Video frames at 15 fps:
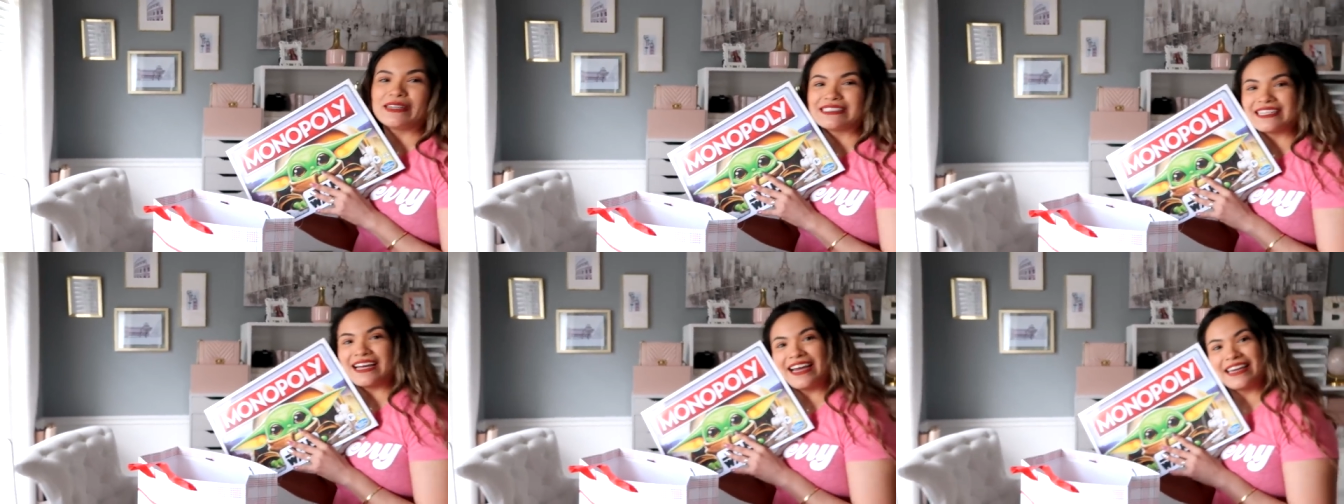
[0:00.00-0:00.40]

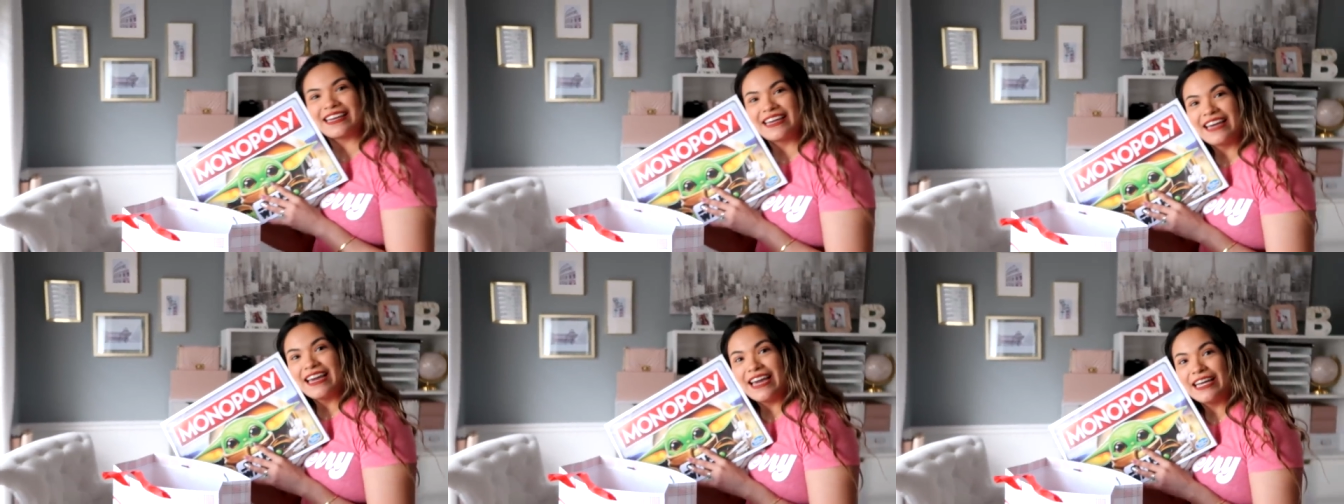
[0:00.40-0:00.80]
always like
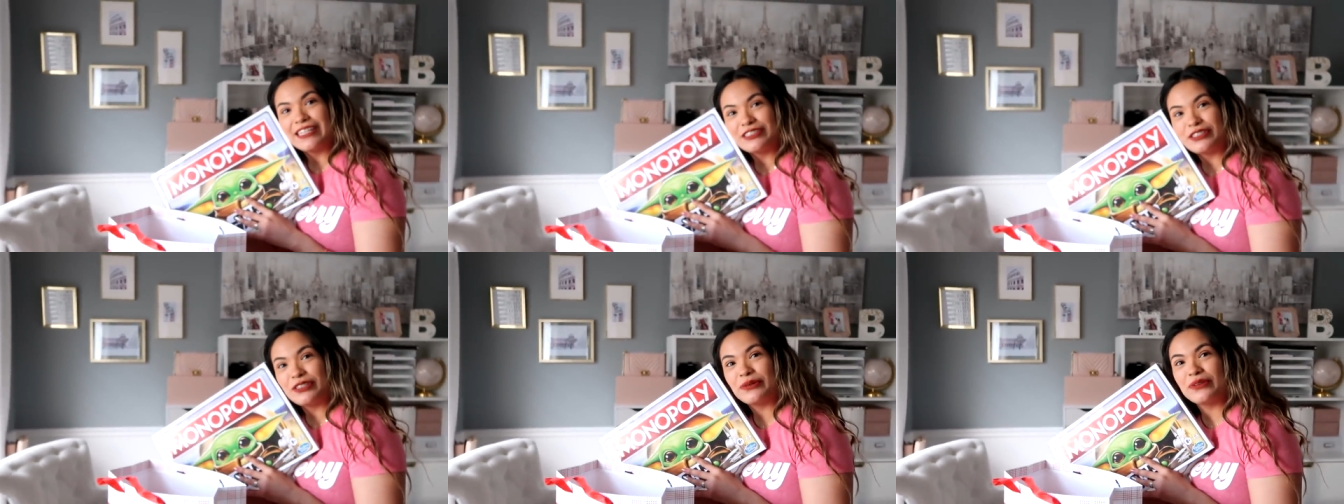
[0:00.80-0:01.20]

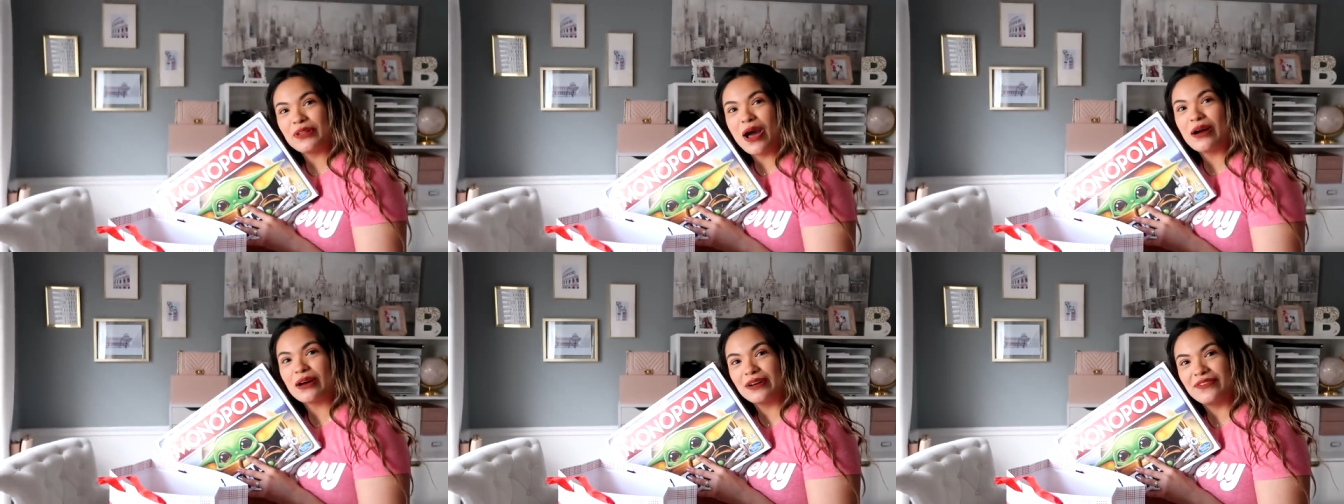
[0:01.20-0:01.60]
it's too
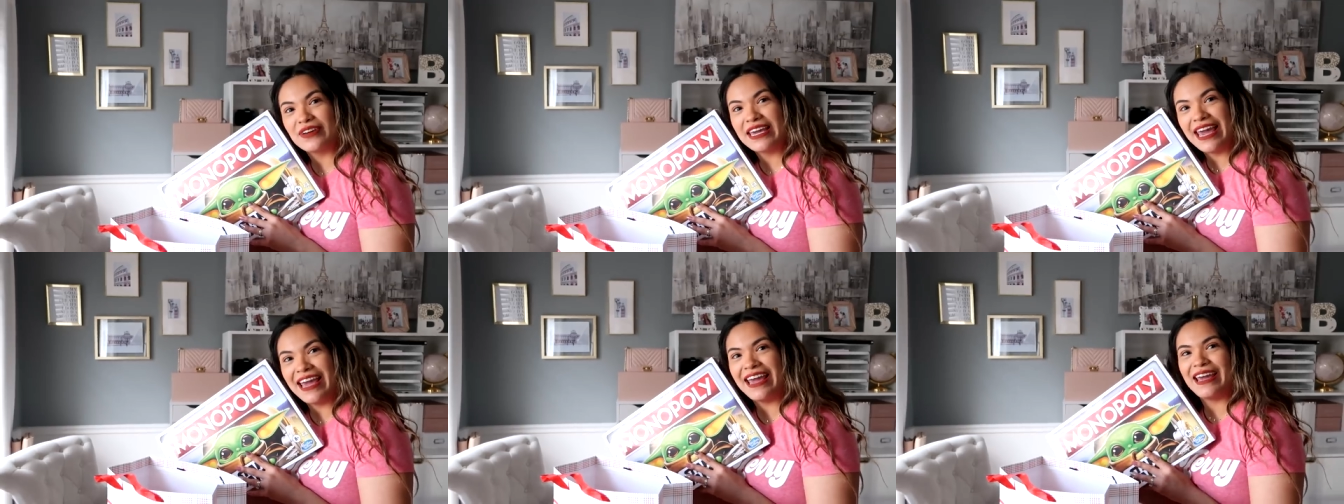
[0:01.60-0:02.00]
long of a
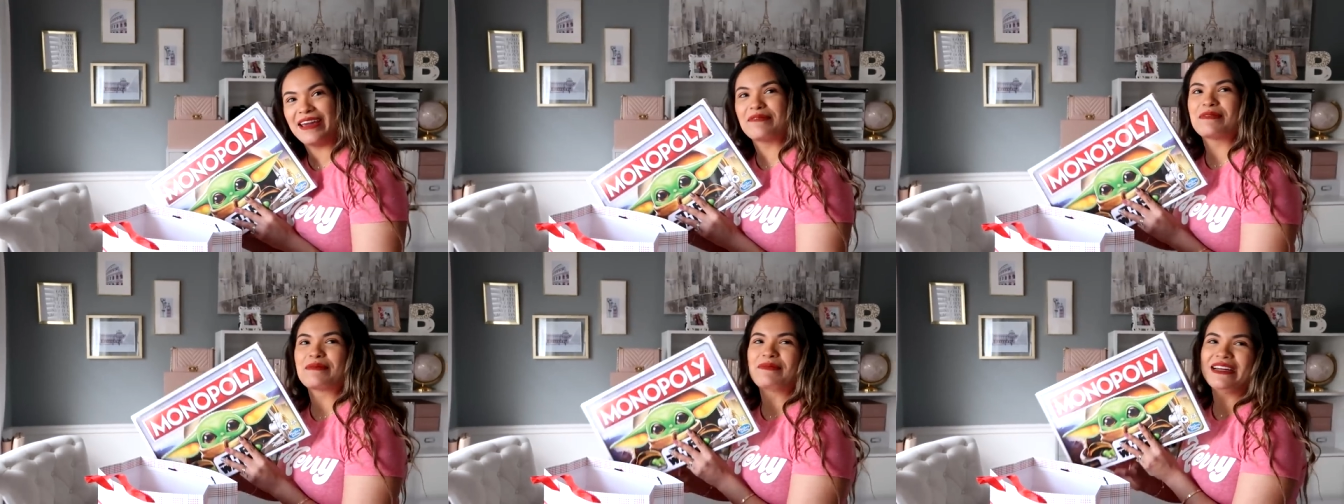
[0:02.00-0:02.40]

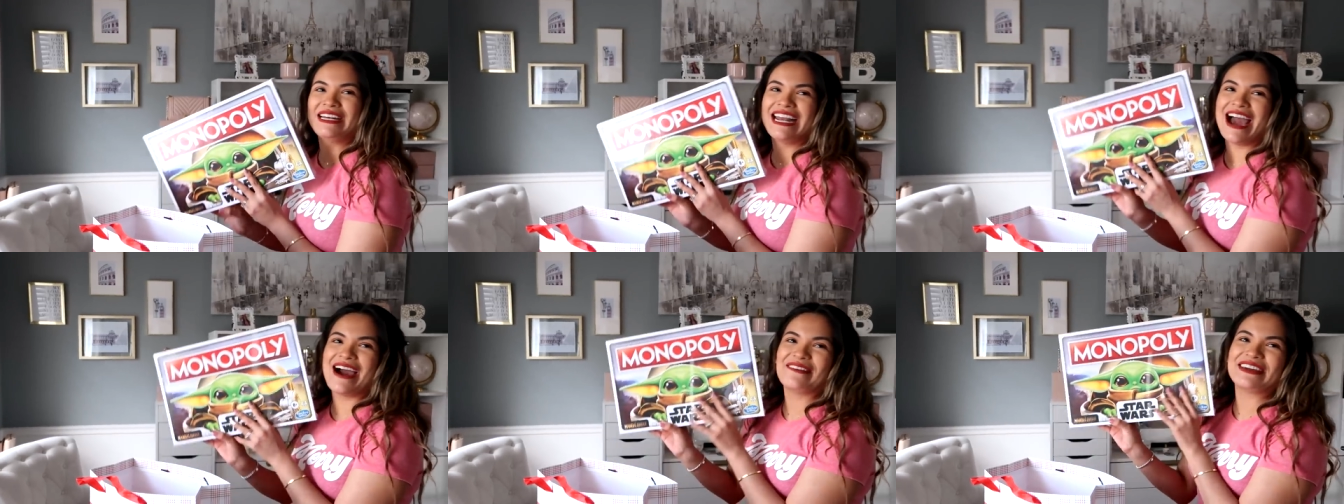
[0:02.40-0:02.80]
game,
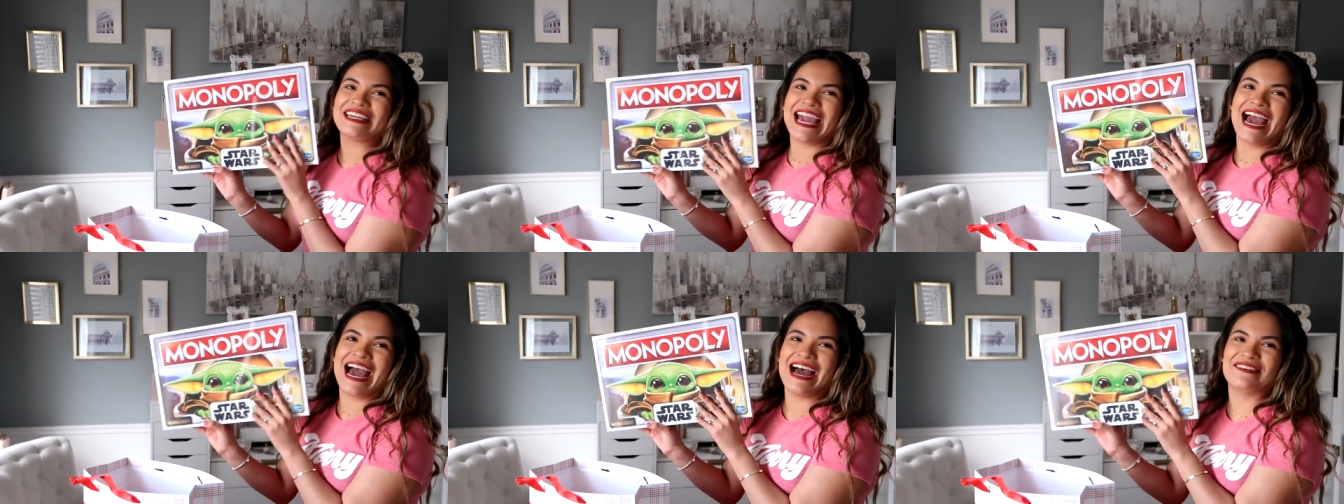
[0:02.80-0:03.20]
but now
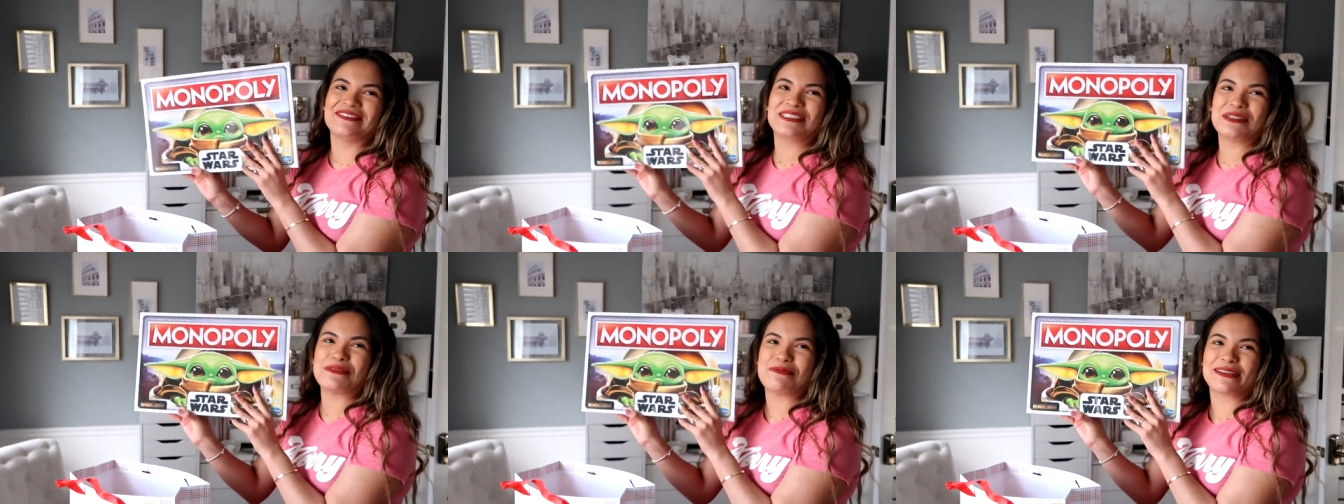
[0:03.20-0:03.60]
we
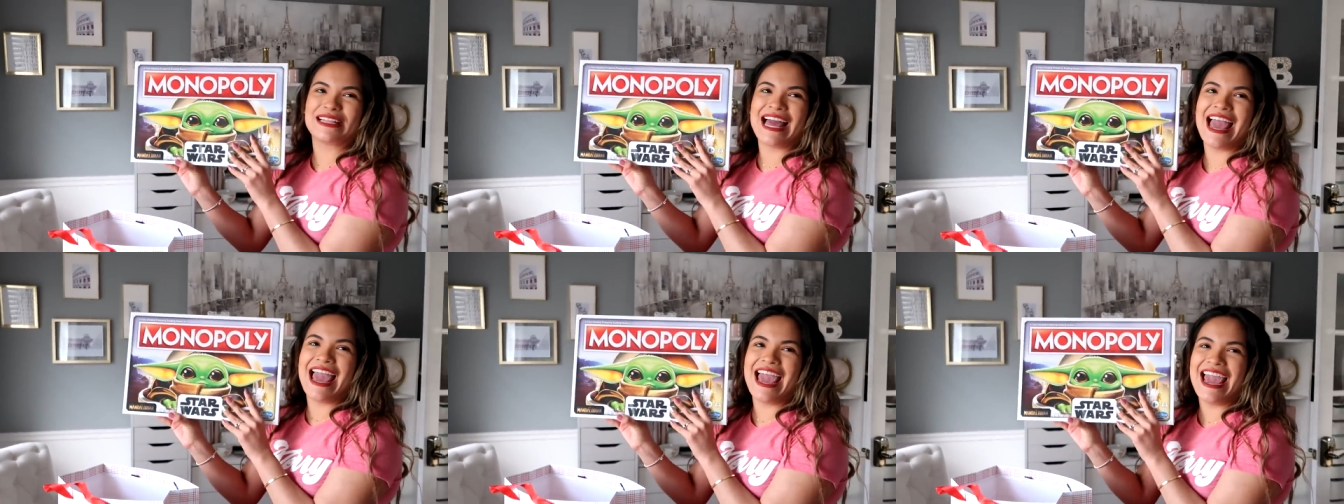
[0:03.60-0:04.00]
have to
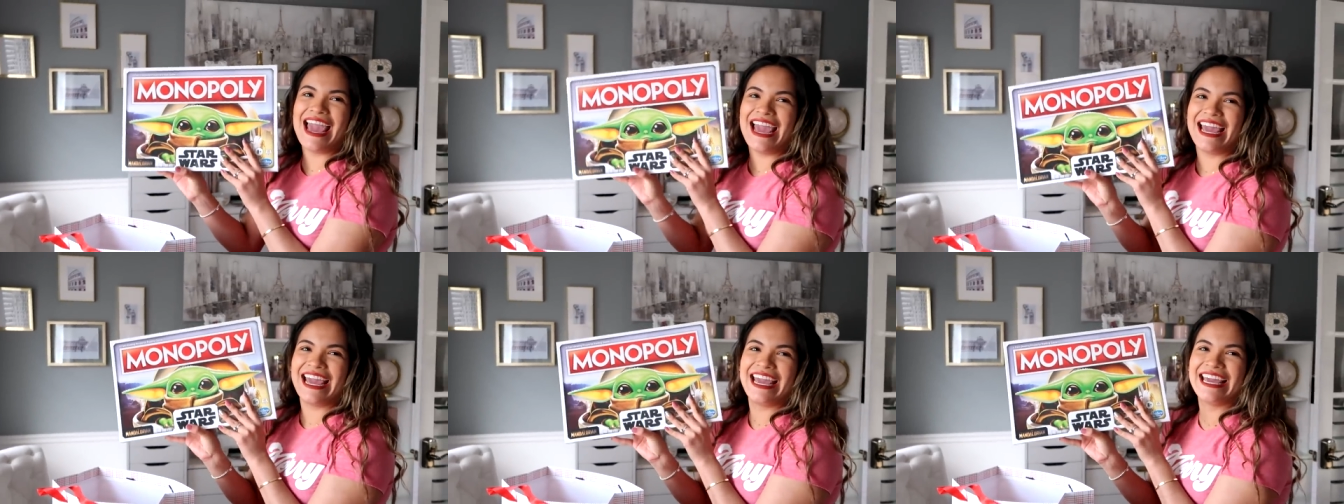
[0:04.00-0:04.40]

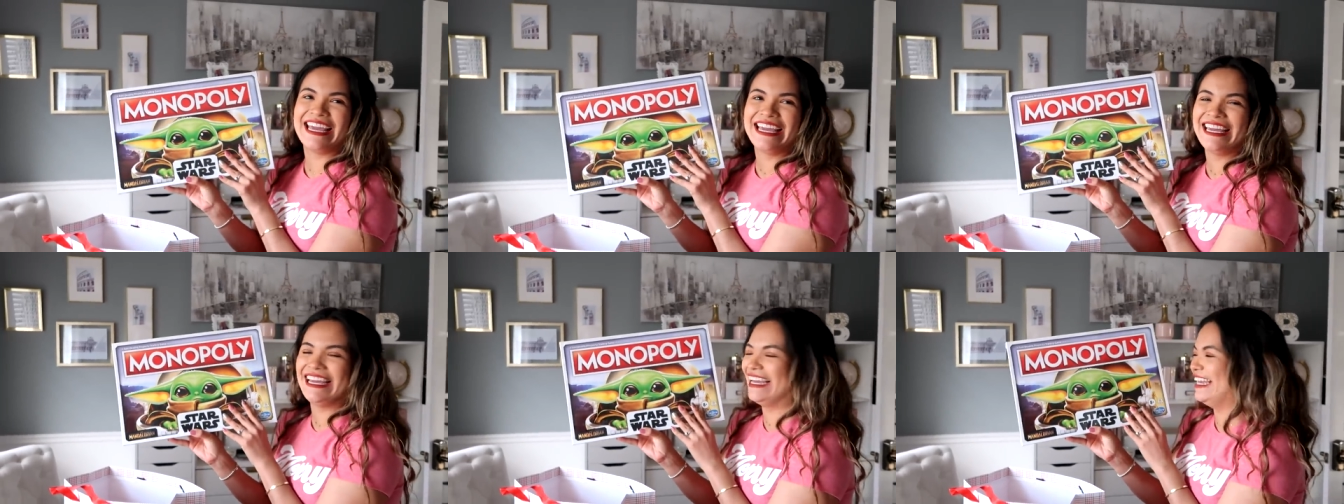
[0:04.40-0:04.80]

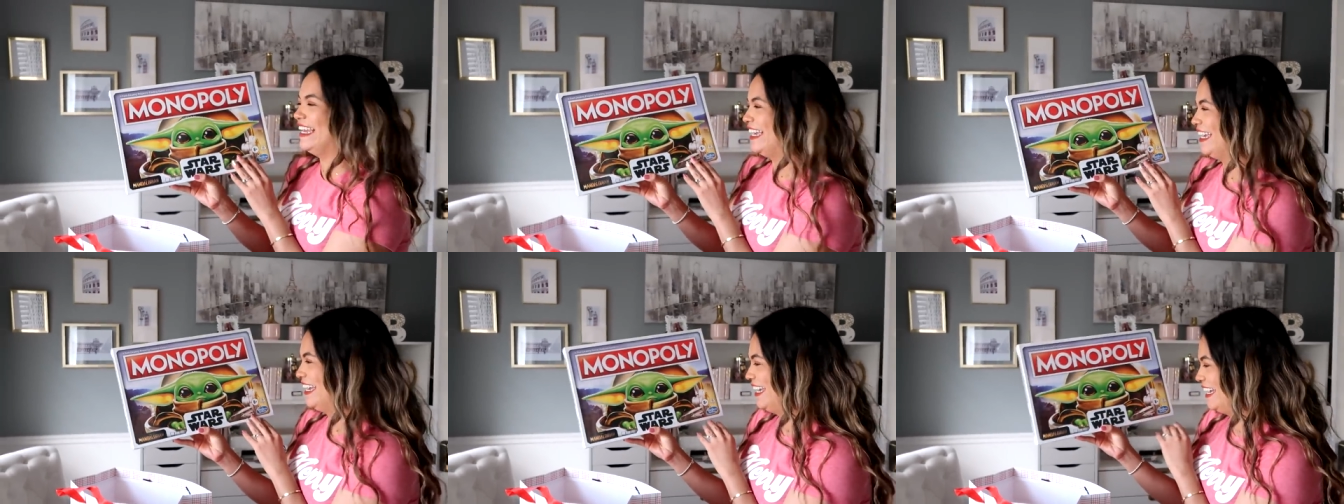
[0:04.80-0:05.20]

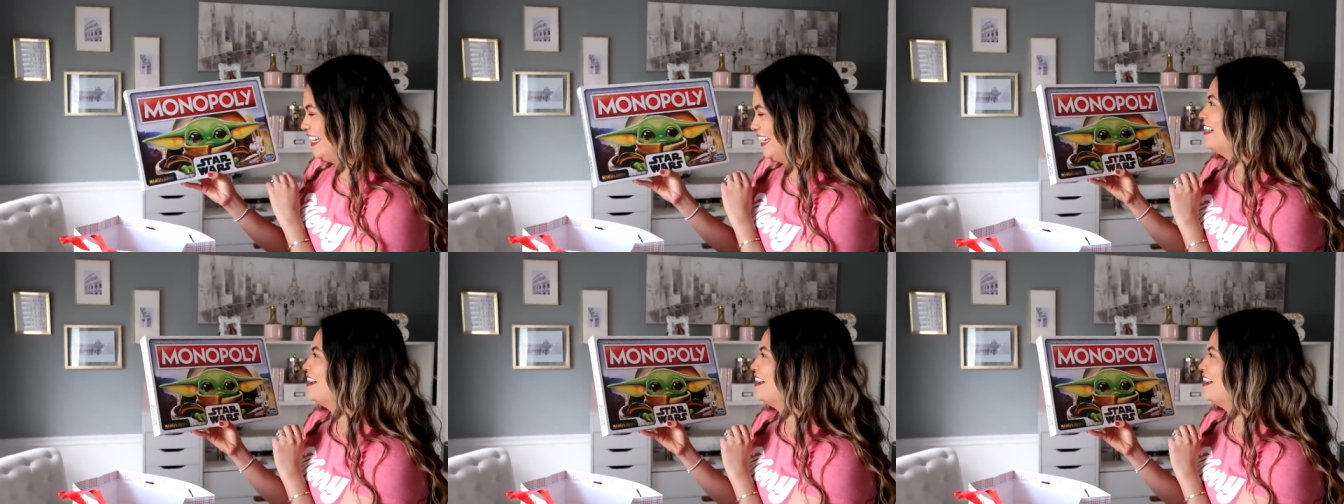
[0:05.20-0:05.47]
play.